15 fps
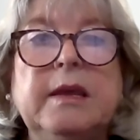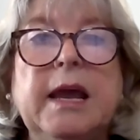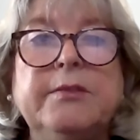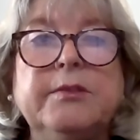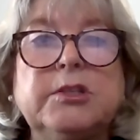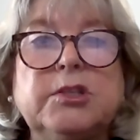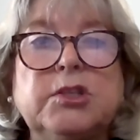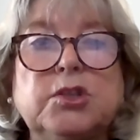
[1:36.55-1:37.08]

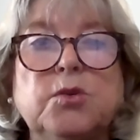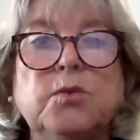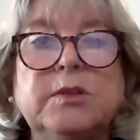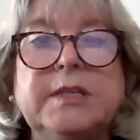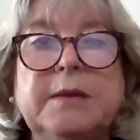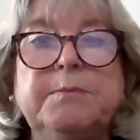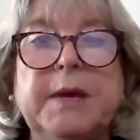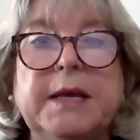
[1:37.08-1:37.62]
And the store
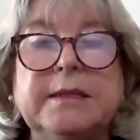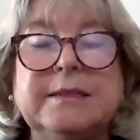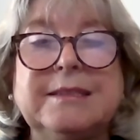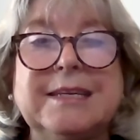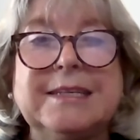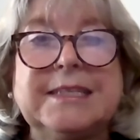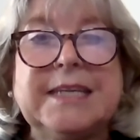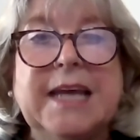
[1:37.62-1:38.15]
day
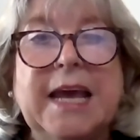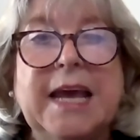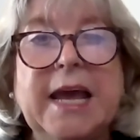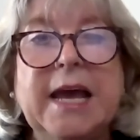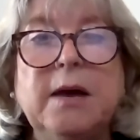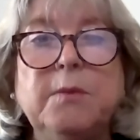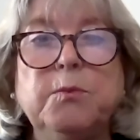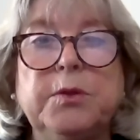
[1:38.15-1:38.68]
balancing
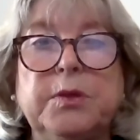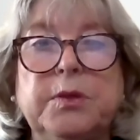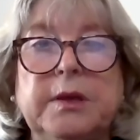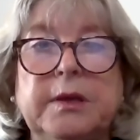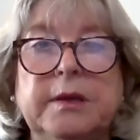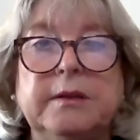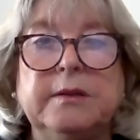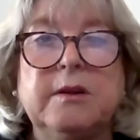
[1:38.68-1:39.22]
tab
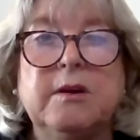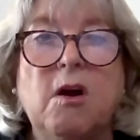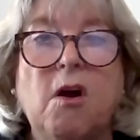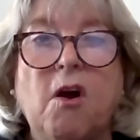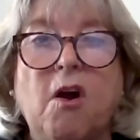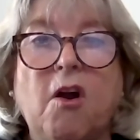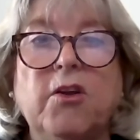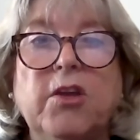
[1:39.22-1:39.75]
within
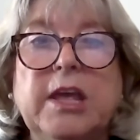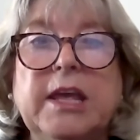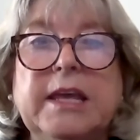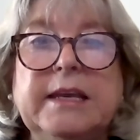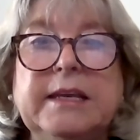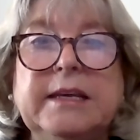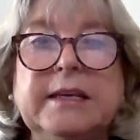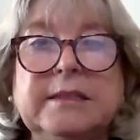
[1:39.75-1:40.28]
CAR
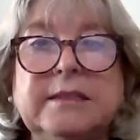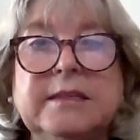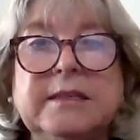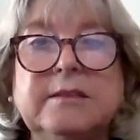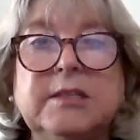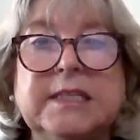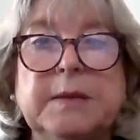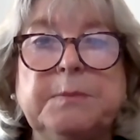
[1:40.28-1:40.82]
isn't
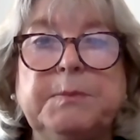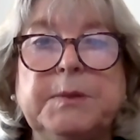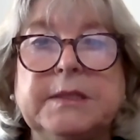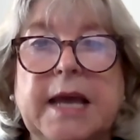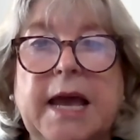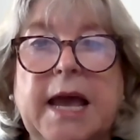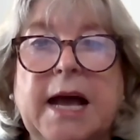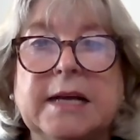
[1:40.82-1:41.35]
simple
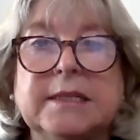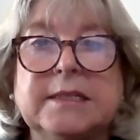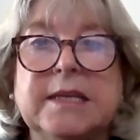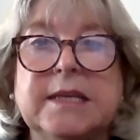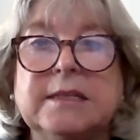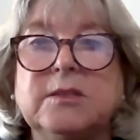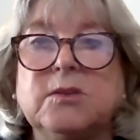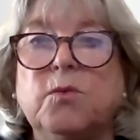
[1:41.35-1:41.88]
to
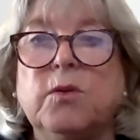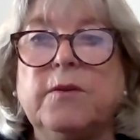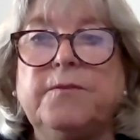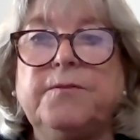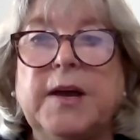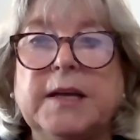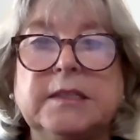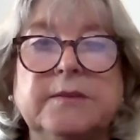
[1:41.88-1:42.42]
access or
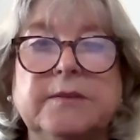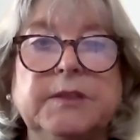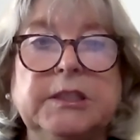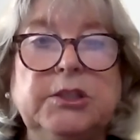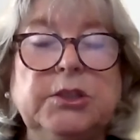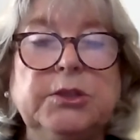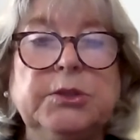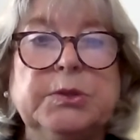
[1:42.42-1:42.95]
effectively
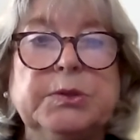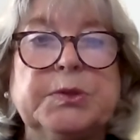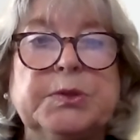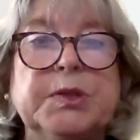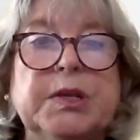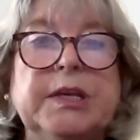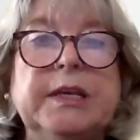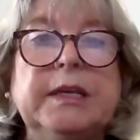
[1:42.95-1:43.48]

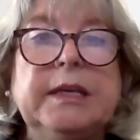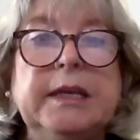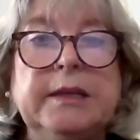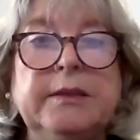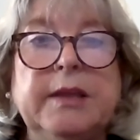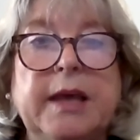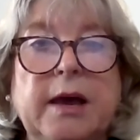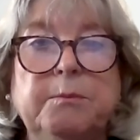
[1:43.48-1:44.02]
use
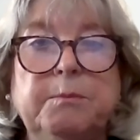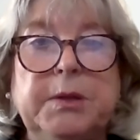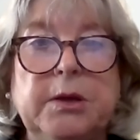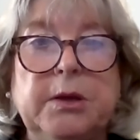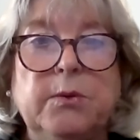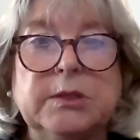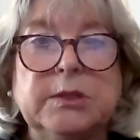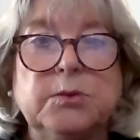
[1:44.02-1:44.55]
in that
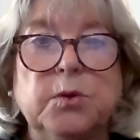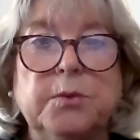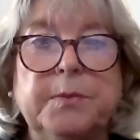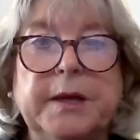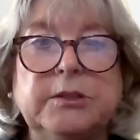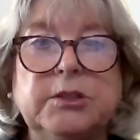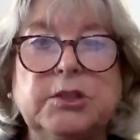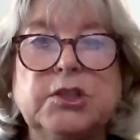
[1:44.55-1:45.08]
POS
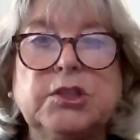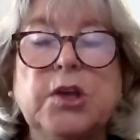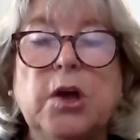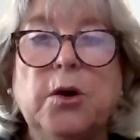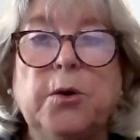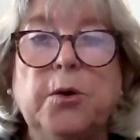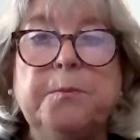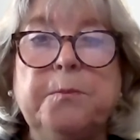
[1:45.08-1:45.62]
workbench.
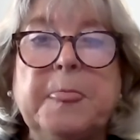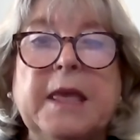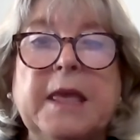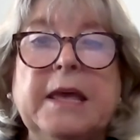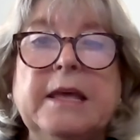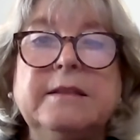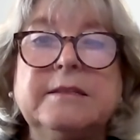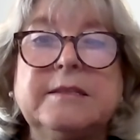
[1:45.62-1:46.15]
So
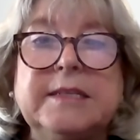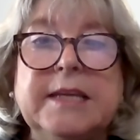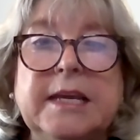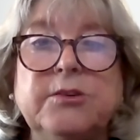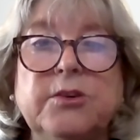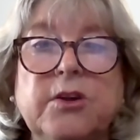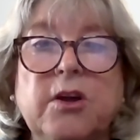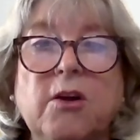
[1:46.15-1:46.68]
the
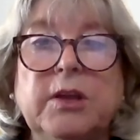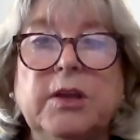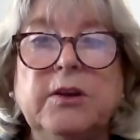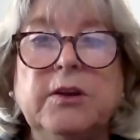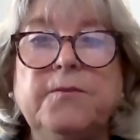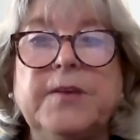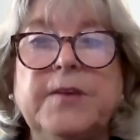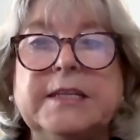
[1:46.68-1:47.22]
standard CAR
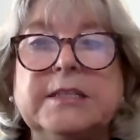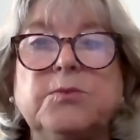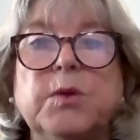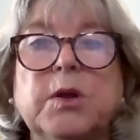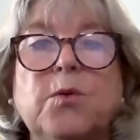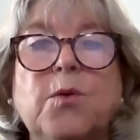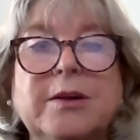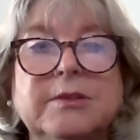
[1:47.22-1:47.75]
interface
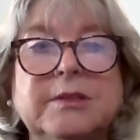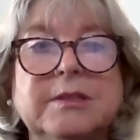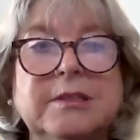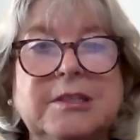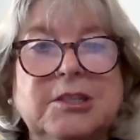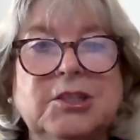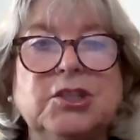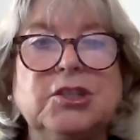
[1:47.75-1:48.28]
requires
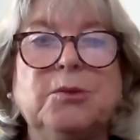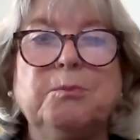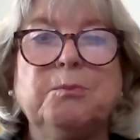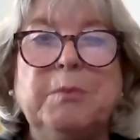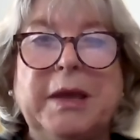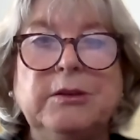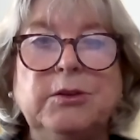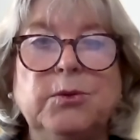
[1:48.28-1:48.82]
additional
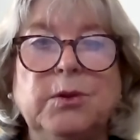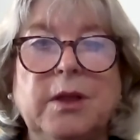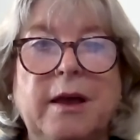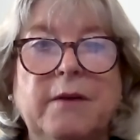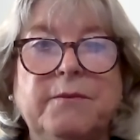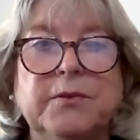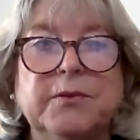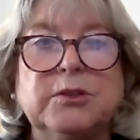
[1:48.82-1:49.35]
manual
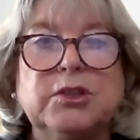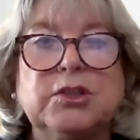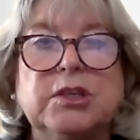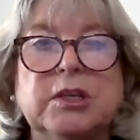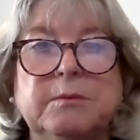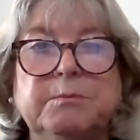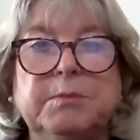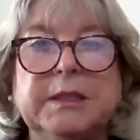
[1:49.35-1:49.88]
efforts
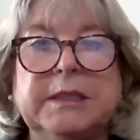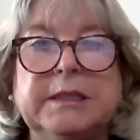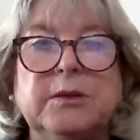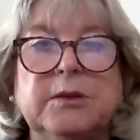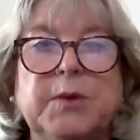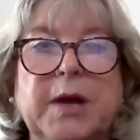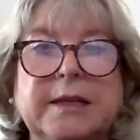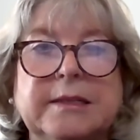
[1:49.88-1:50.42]
to complete
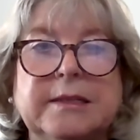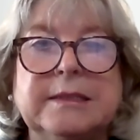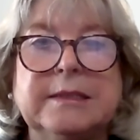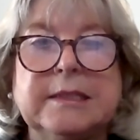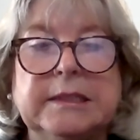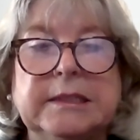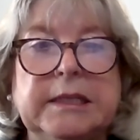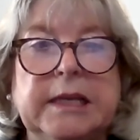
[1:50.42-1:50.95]
the
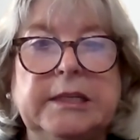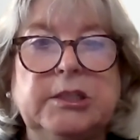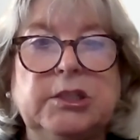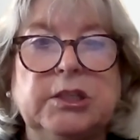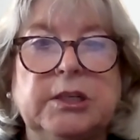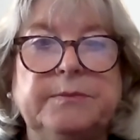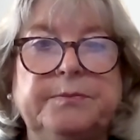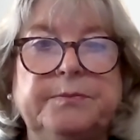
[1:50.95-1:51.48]

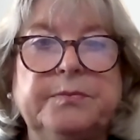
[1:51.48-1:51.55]
reconciliation.